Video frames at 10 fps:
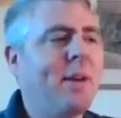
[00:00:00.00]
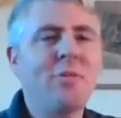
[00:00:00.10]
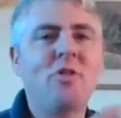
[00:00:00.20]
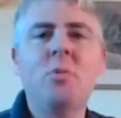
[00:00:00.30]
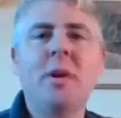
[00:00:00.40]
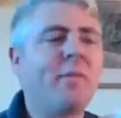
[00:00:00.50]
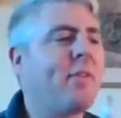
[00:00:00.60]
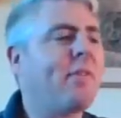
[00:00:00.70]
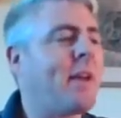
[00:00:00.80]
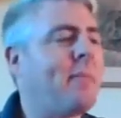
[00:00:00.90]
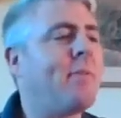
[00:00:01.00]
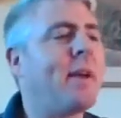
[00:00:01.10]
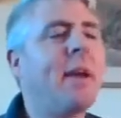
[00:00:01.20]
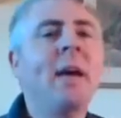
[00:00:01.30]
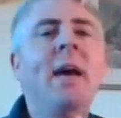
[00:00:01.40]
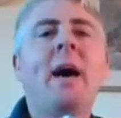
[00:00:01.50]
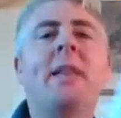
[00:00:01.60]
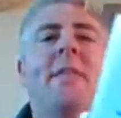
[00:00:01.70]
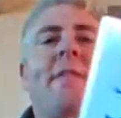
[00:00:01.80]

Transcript: 2 words for the same thing. And the